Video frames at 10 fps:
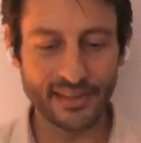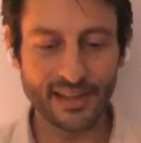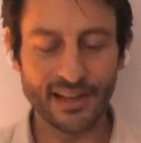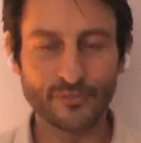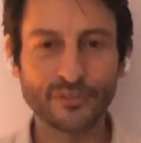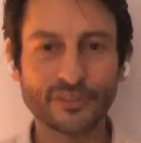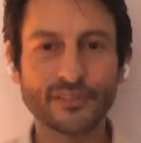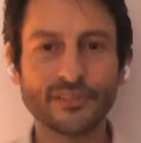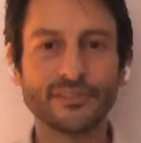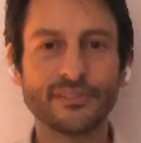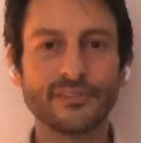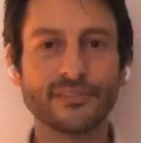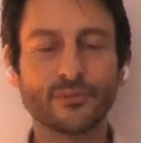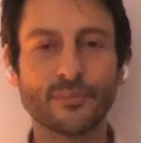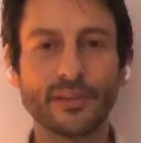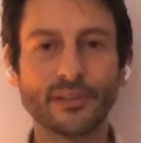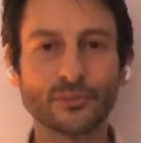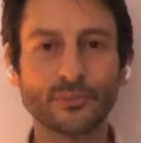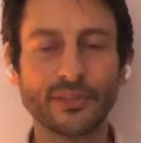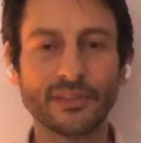I visited
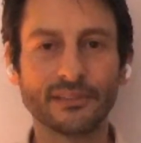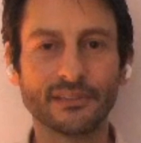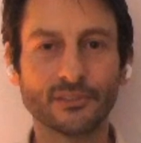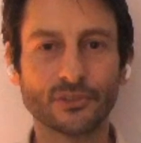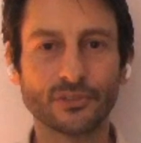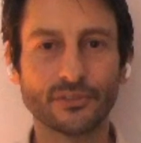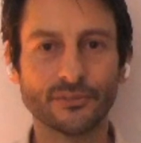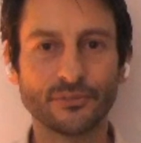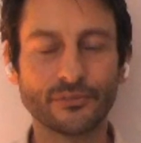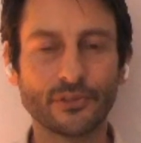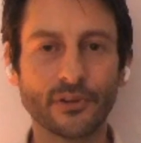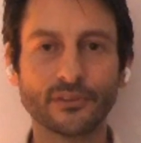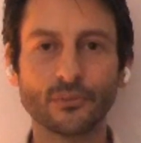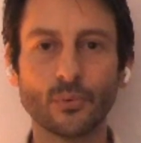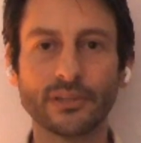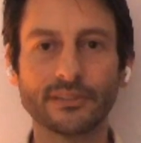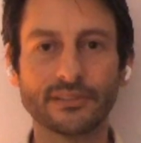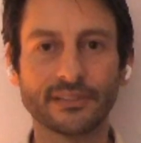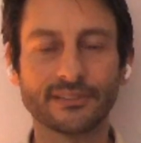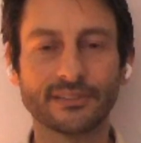Ramesh with the intention of going to one
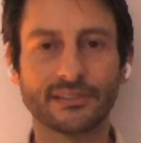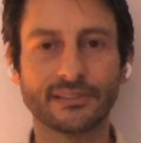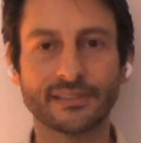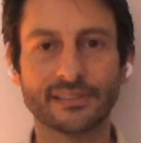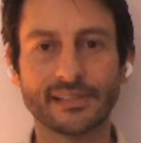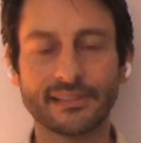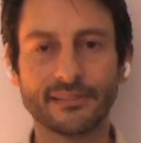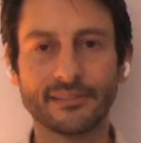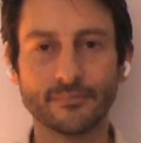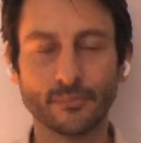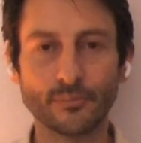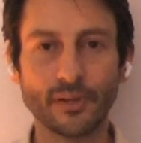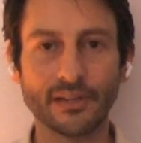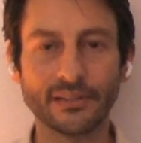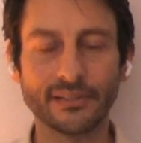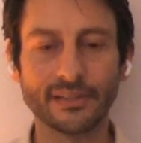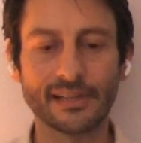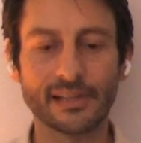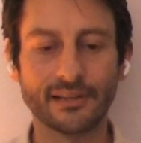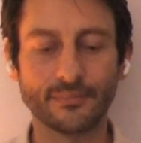satsang in Mumbai.
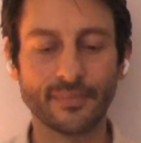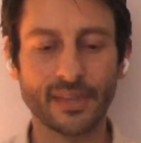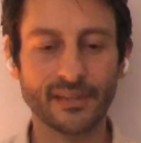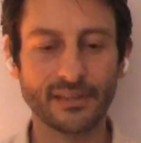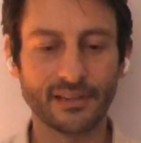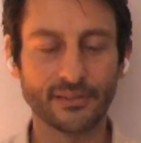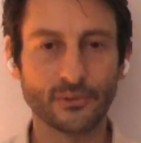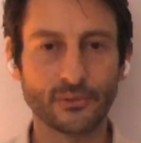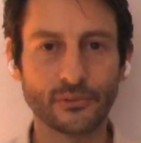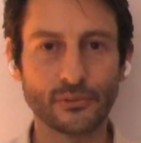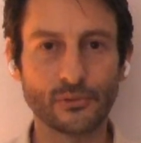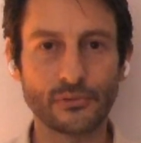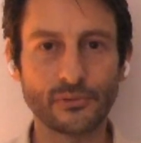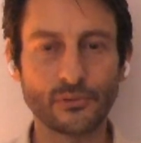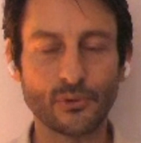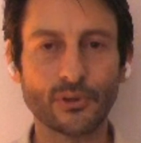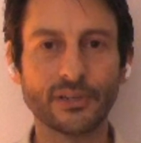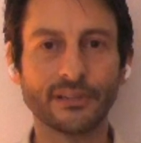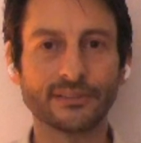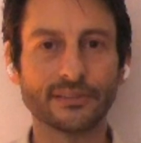I
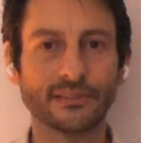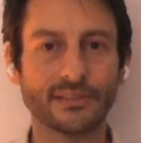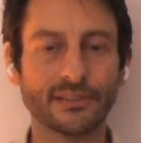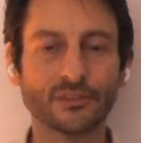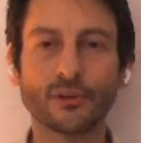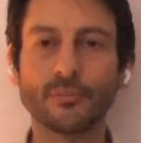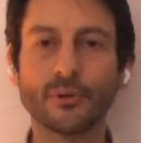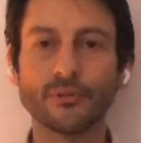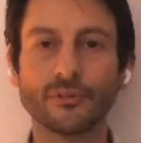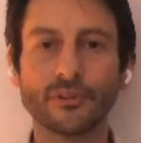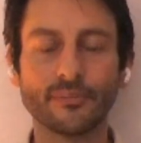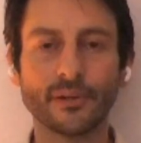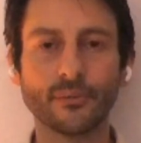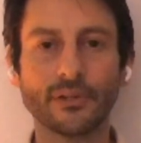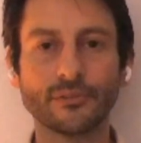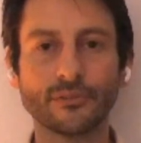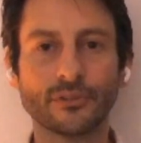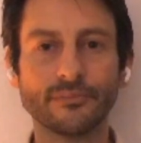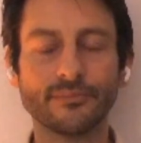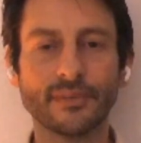organized a stopover on my way
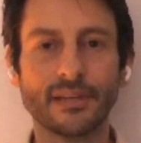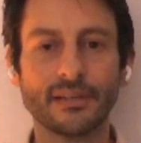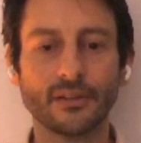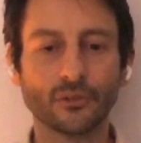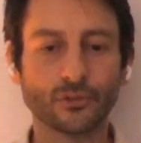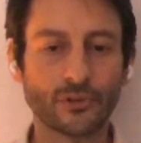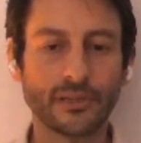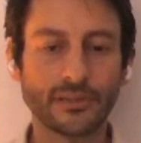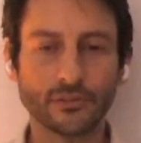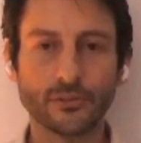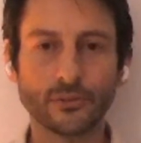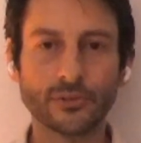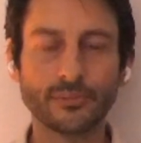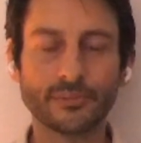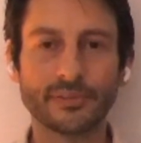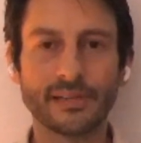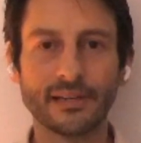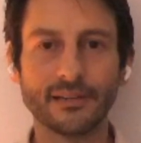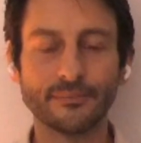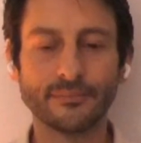from Australia to Europe,
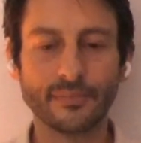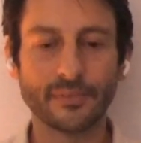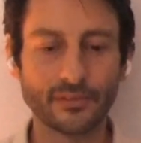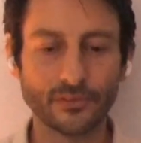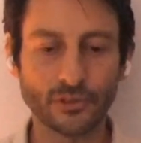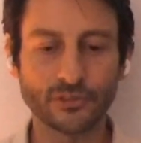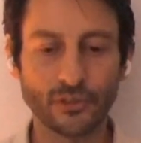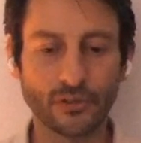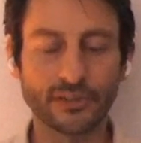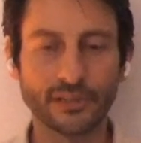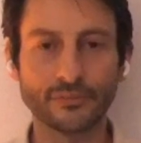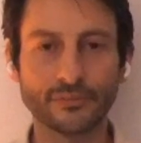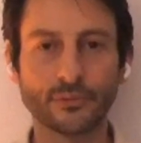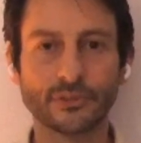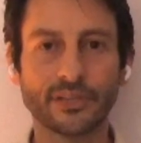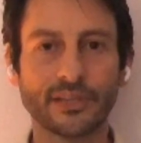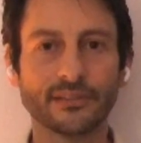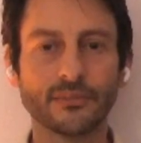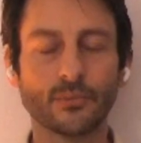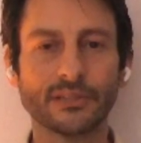um, just long enough to
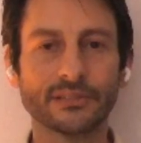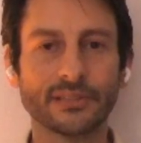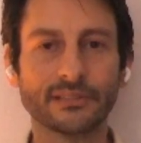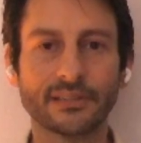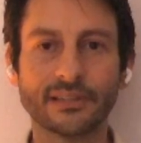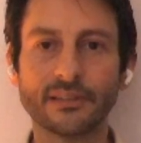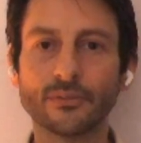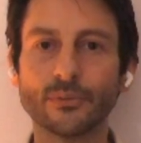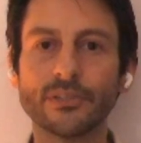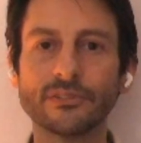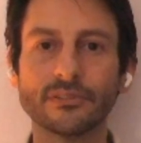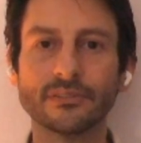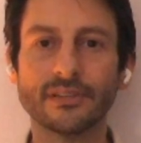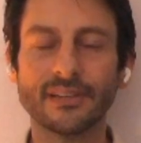attend one satsang. And the reason